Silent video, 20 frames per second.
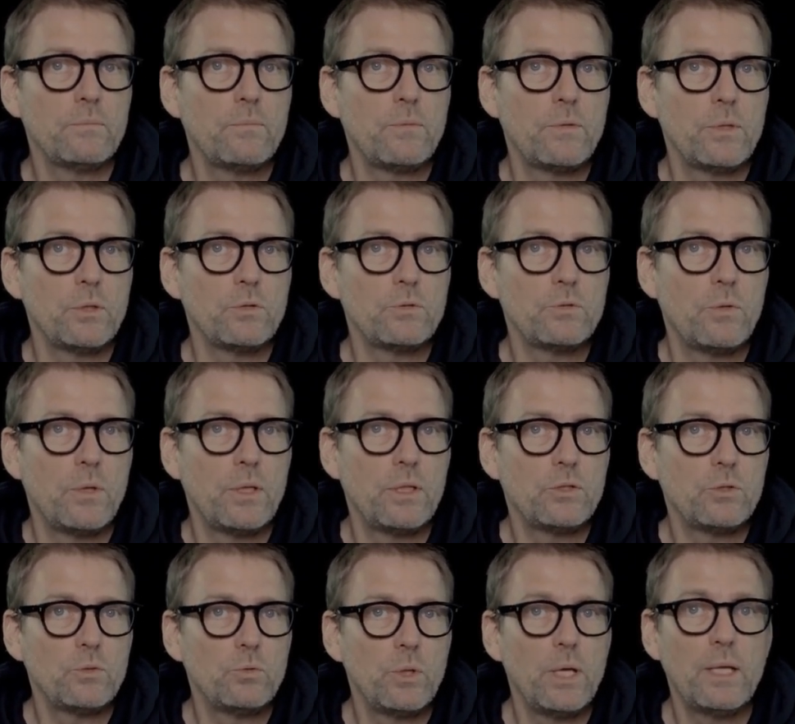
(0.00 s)
Feel free
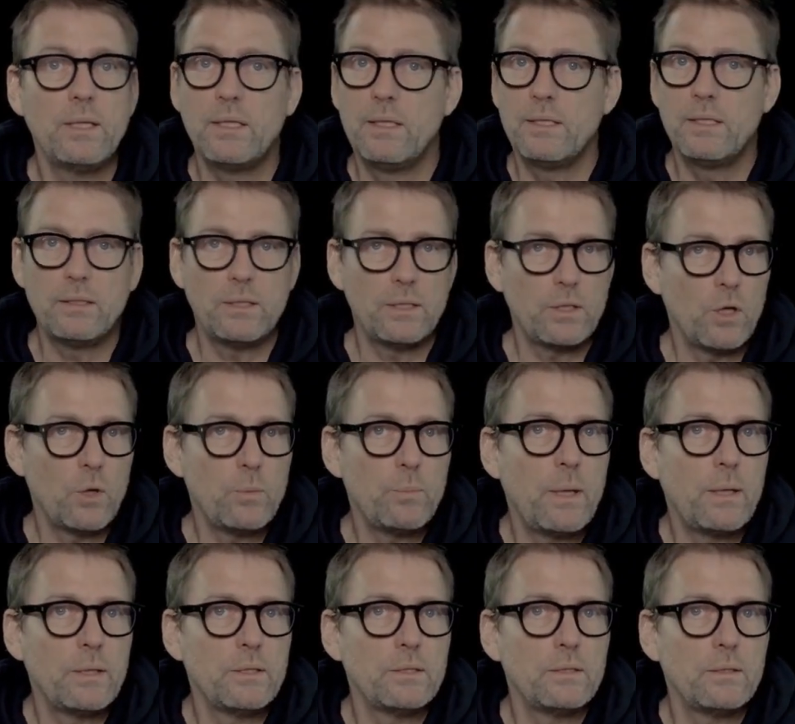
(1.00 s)
to write it in the
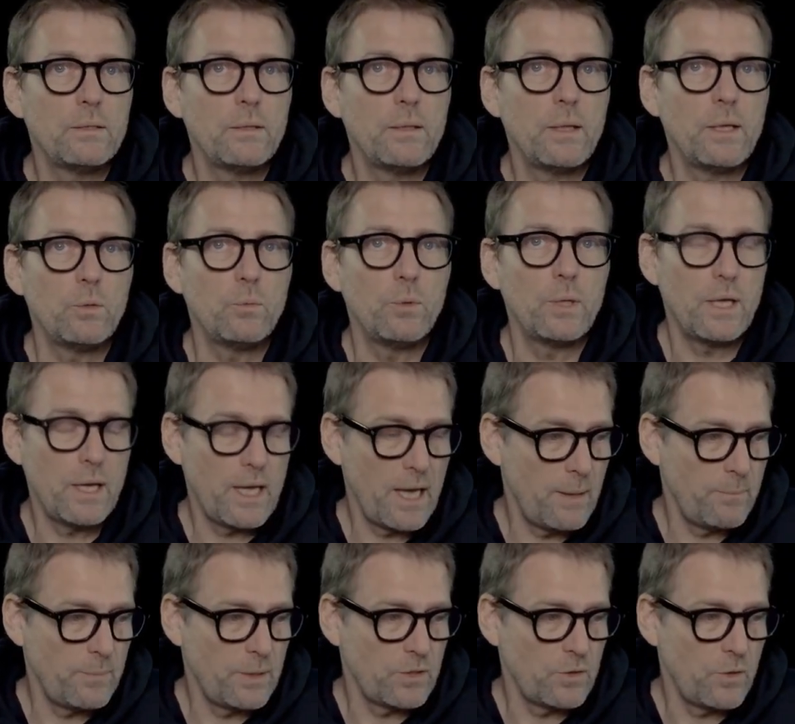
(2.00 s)
comments, and we are
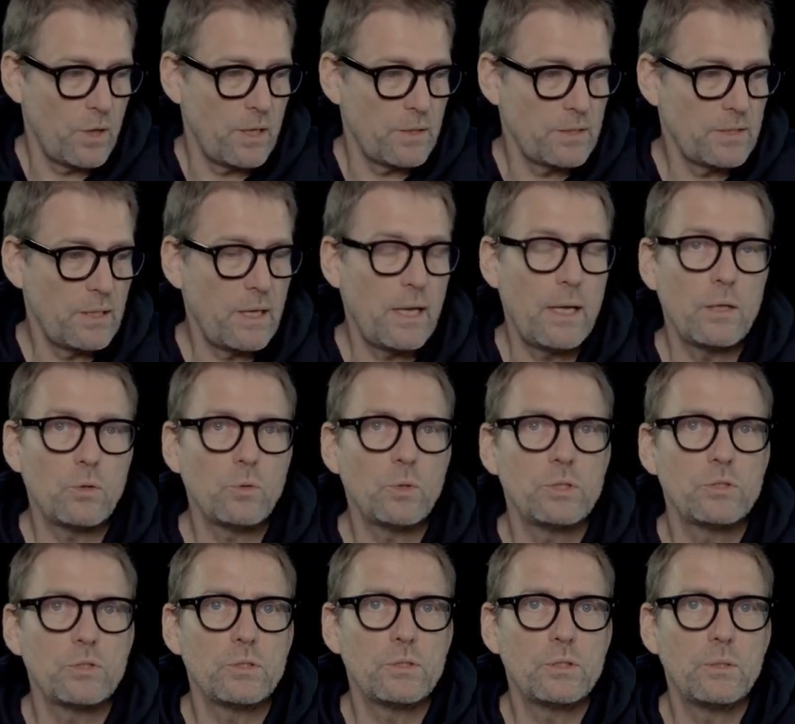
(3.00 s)
happy to answer any
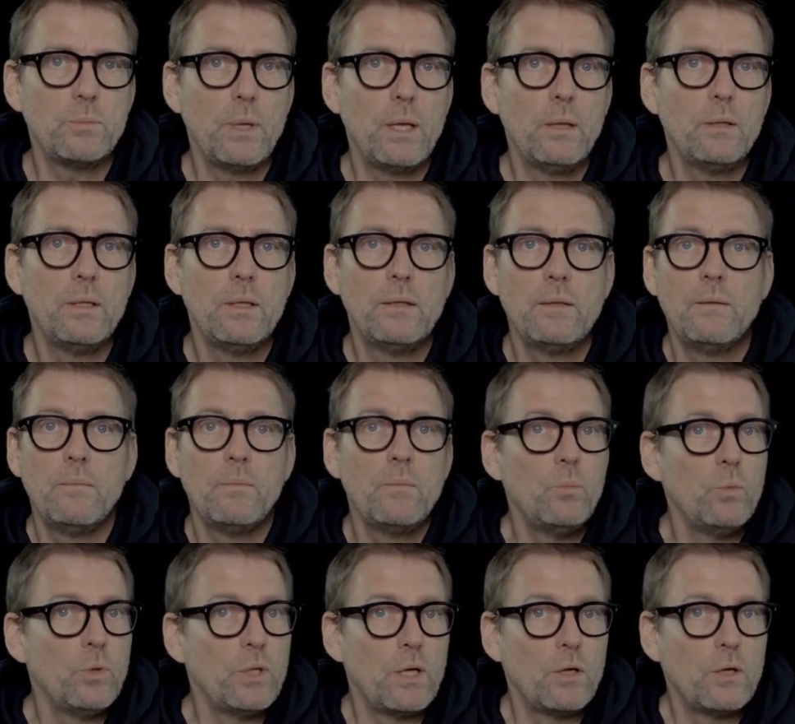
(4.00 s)
questions about it.
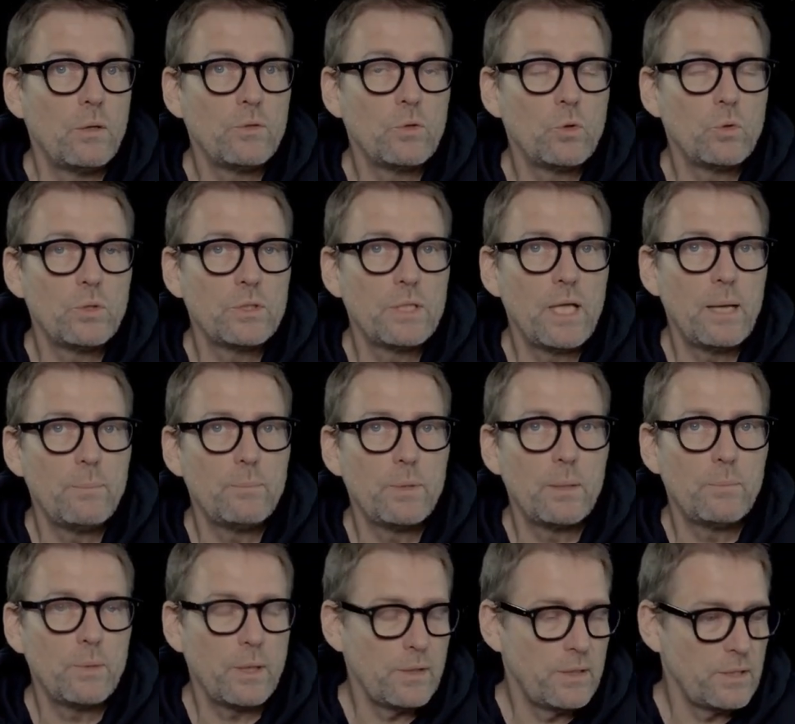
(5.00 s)
We are of course
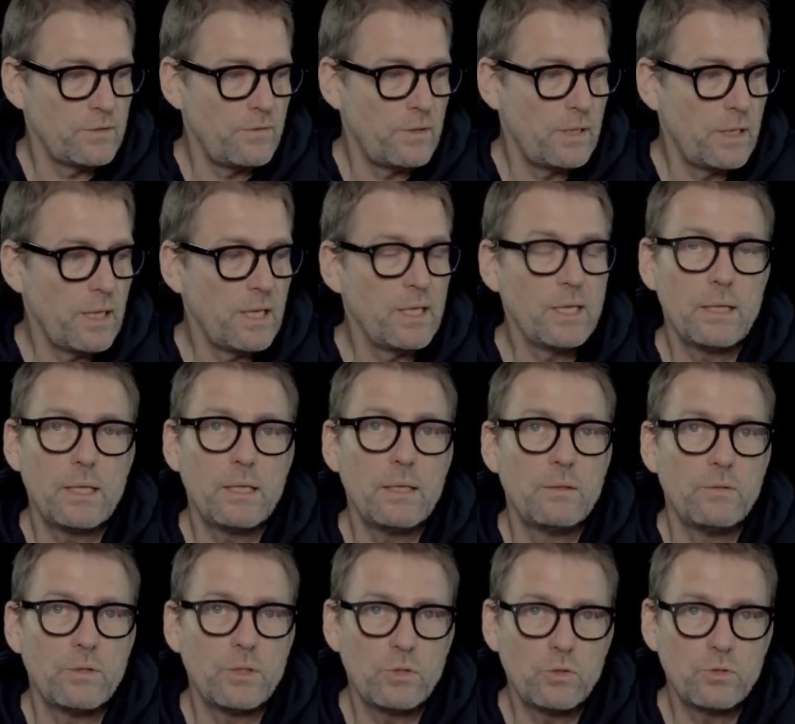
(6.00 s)
happy about every like and
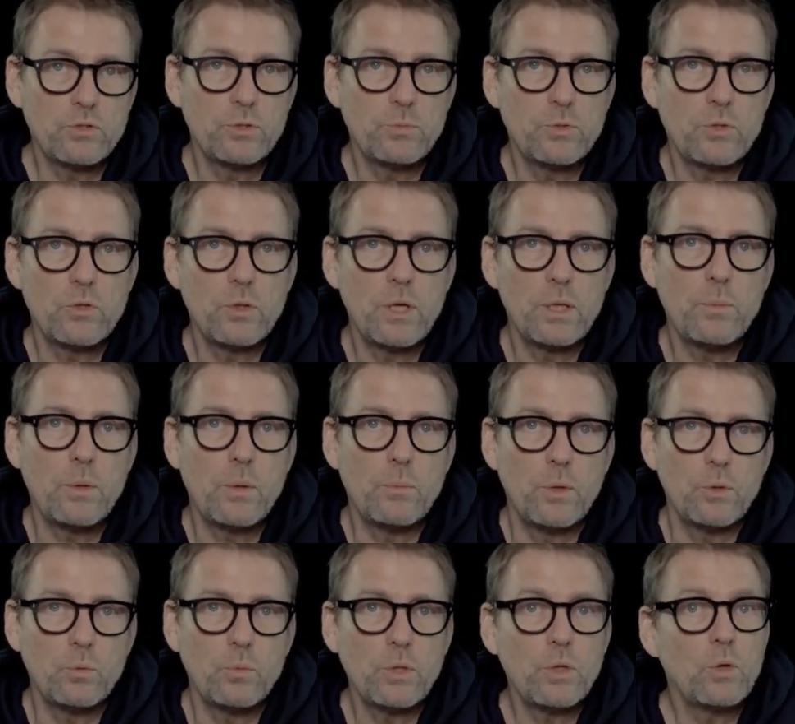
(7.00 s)
every new subscriber,
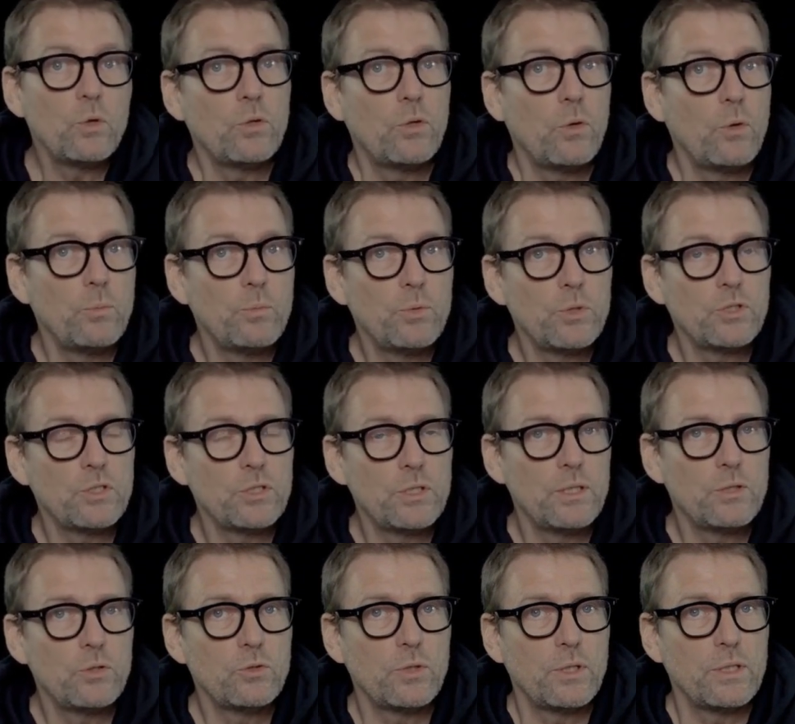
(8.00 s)
but we also
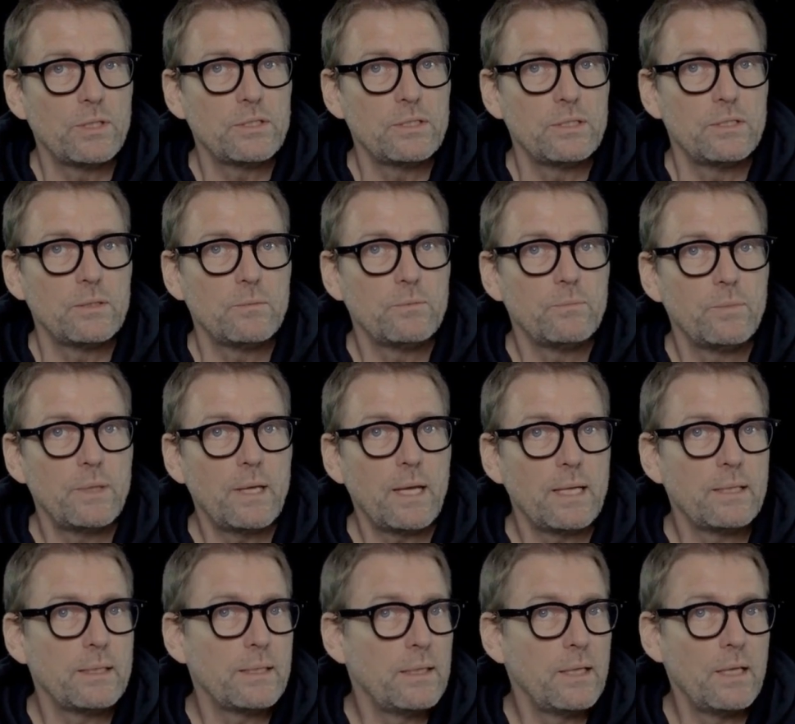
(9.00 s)
appreciate criticism
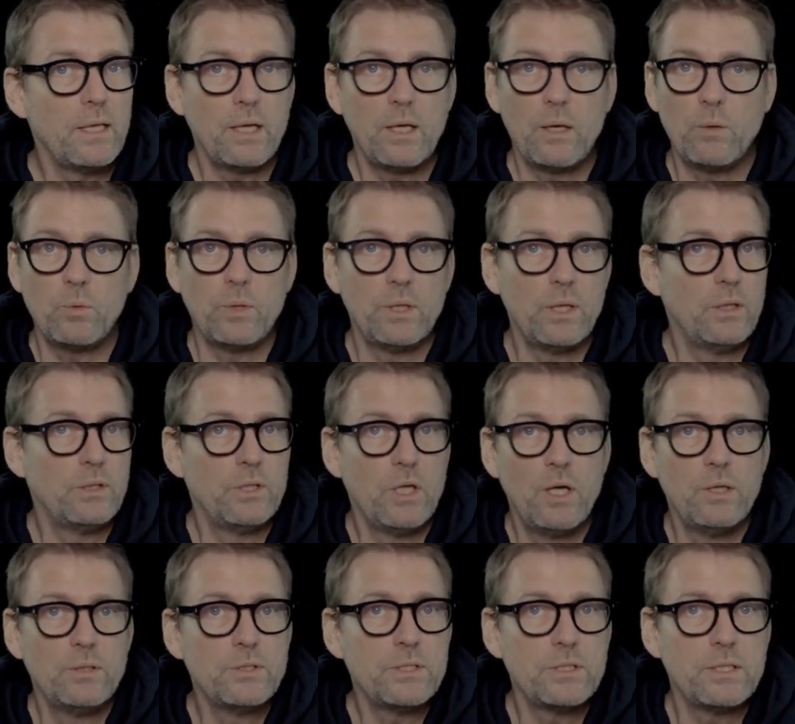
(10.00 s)
as we are
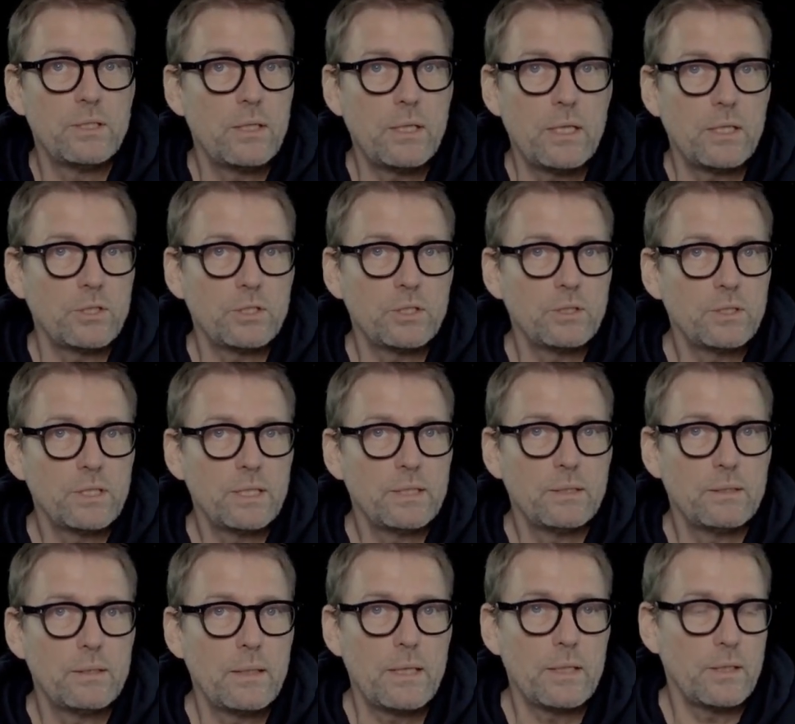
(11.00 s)
constantly
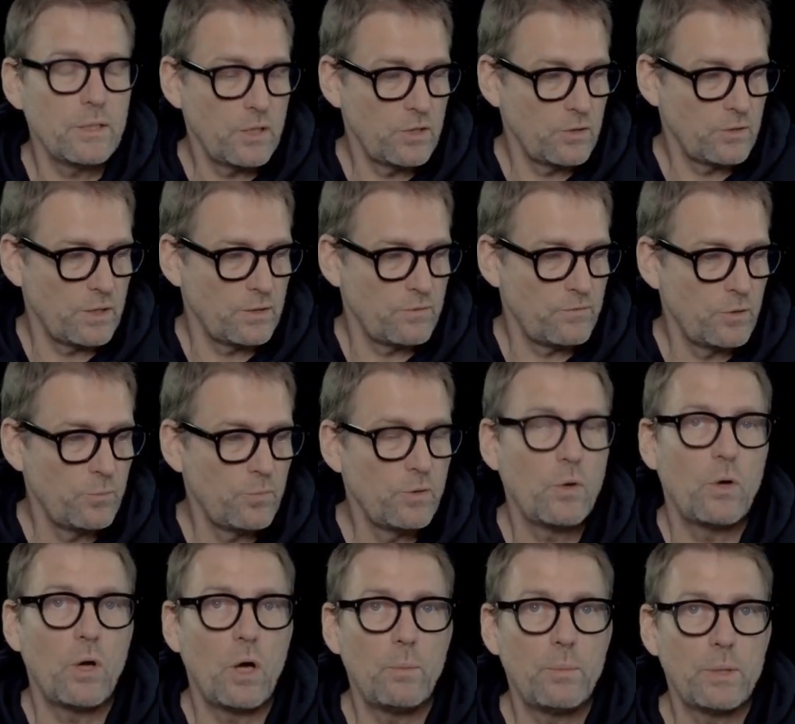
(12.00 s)
learning, including from
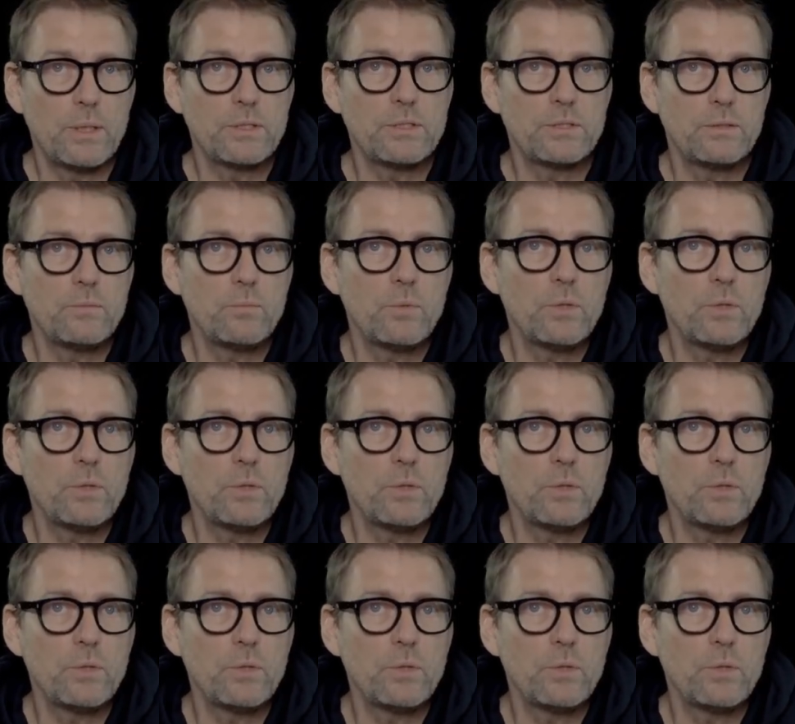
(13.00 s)
your comments.